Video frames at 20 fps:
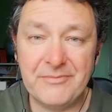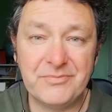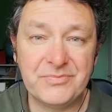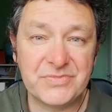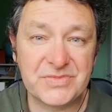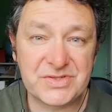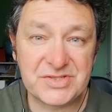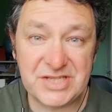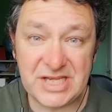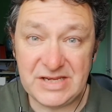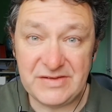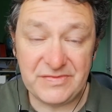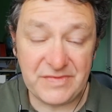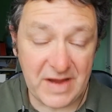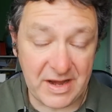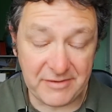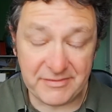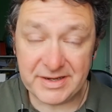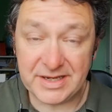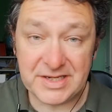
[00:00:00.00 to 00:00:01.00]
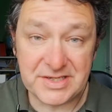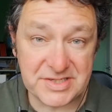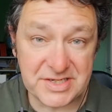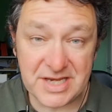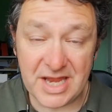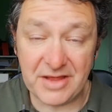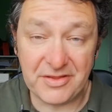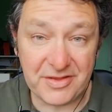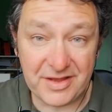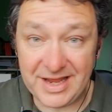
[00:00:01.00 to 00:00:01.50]
Seafaring is
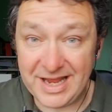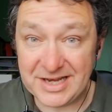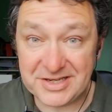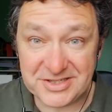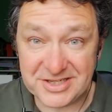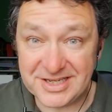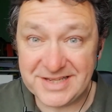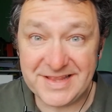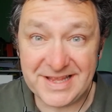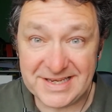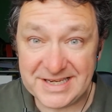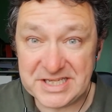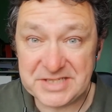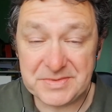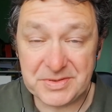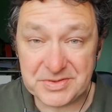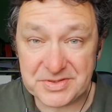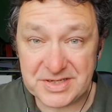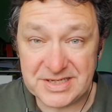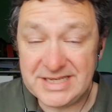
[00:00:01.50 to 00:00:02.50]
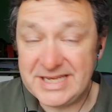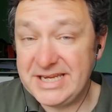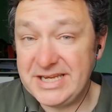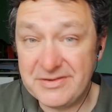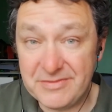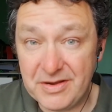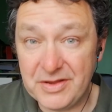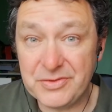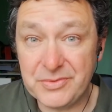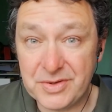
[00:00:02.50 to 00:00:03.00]
another, actually, that leads me on to linear
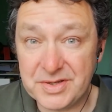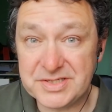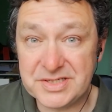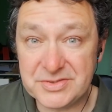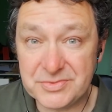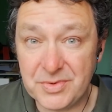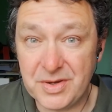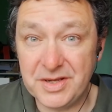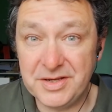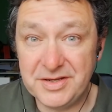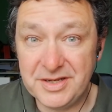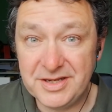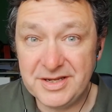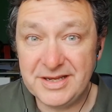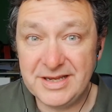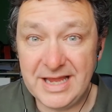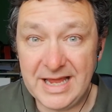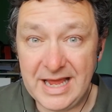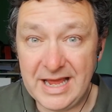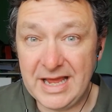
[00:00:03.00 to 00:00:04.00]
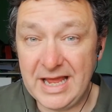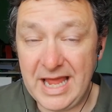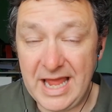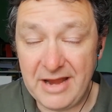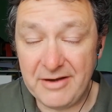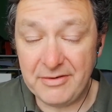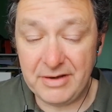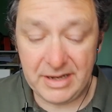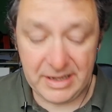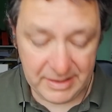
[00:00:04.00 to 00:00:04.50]
earthworks is one
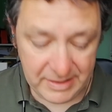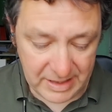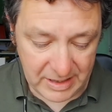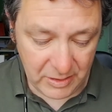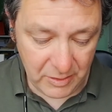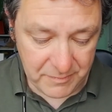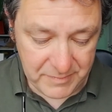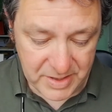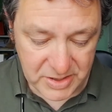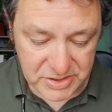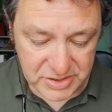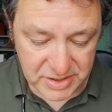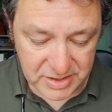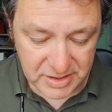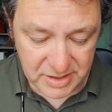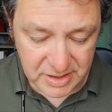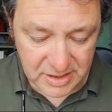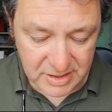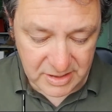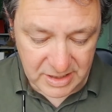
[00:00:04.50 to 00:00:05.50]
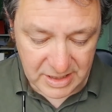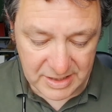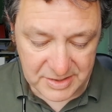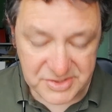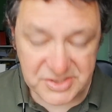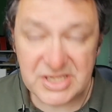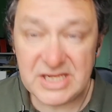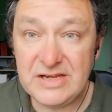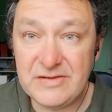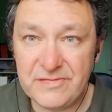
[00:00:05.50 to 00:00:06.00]
omission.
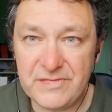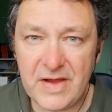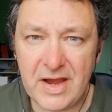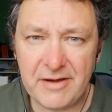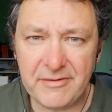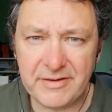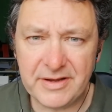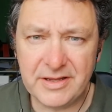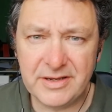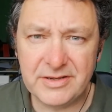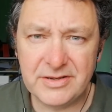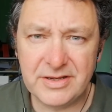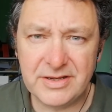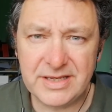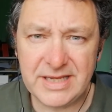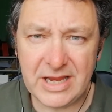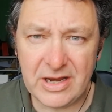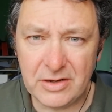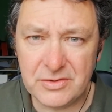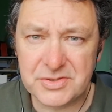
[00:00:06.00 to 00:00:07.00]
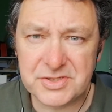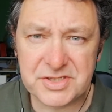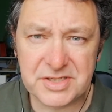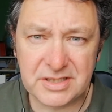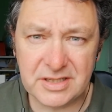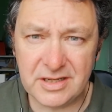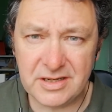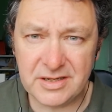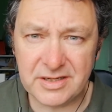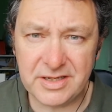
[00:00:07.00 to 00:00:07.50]
Seafaring and
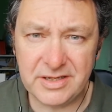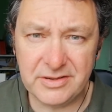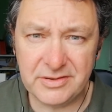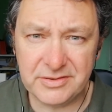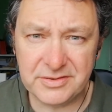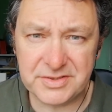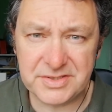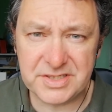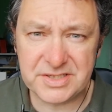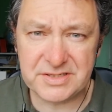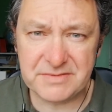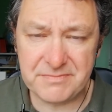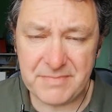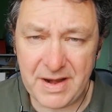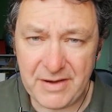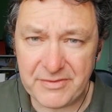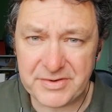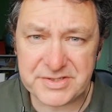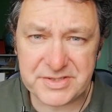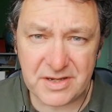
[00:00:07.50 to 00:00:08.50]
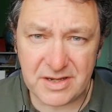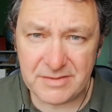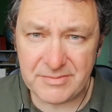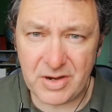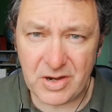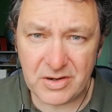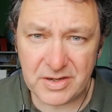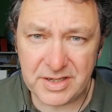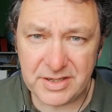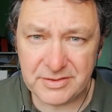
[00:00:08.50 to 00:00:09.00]
coastal archaeology as a maritime
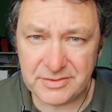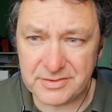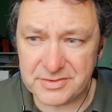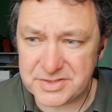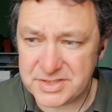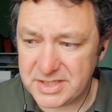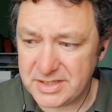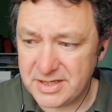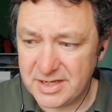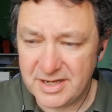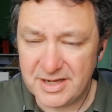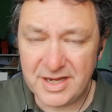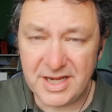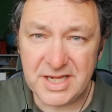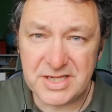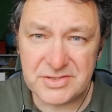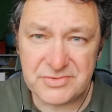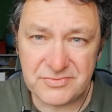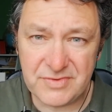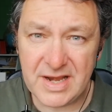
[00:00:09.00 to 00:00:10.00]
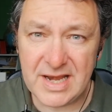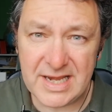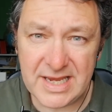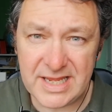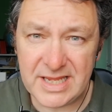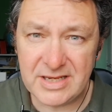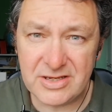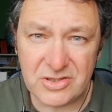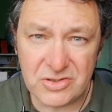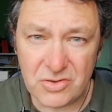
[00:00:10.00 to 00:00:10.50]
archaeology is
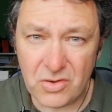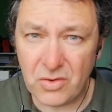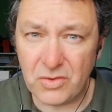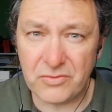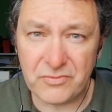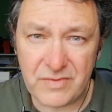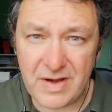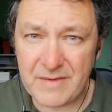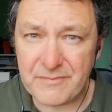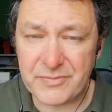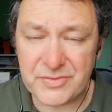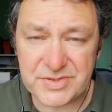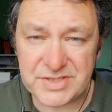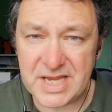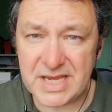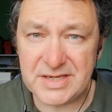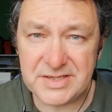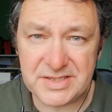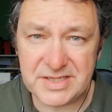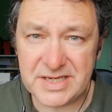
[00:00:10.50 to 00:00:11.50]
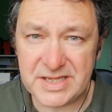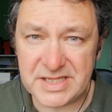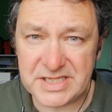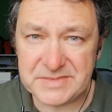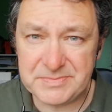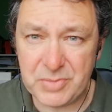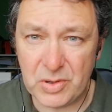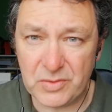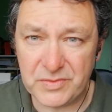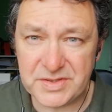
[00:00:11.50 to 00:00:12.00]
really not represented in this
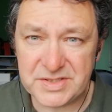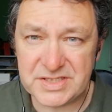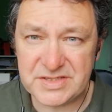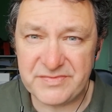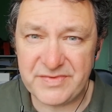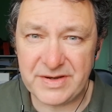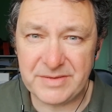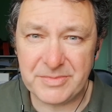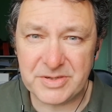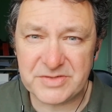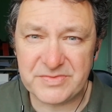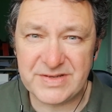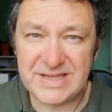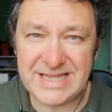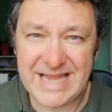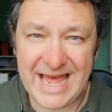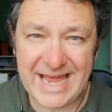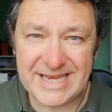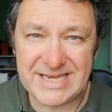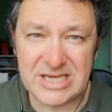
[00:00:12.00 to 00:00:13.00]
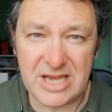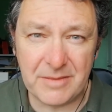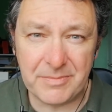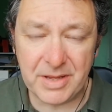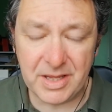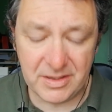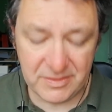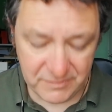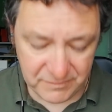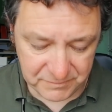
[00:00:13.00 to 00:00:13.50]
book. This is very much of a
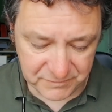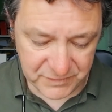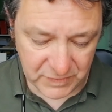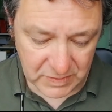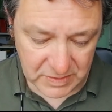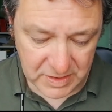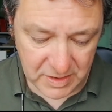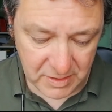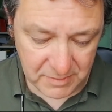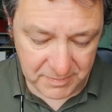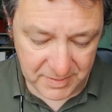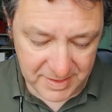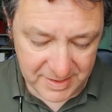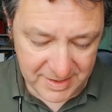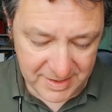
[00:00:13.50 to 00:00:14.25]
landlubber volume